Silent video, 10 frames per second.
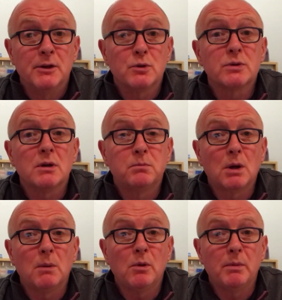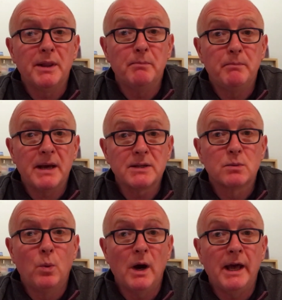It's also probably the
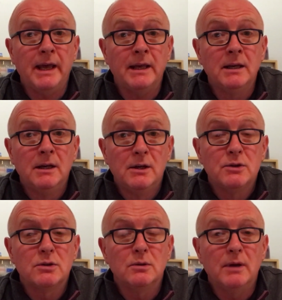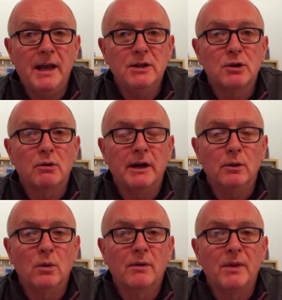best way to
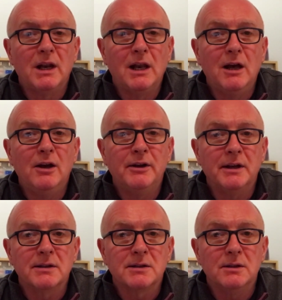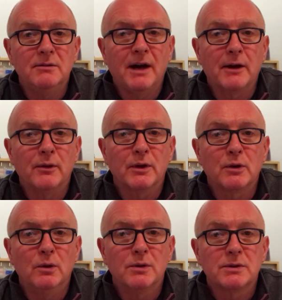integrate all of the learnings that you've had on the
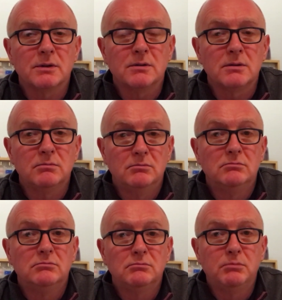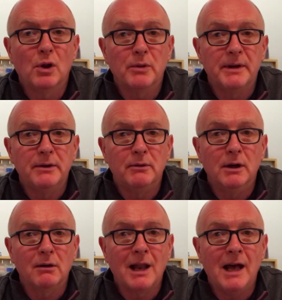course and put them into
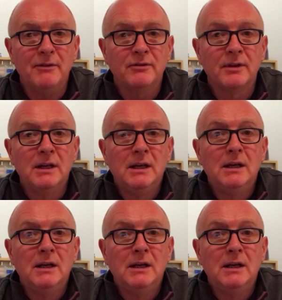real life.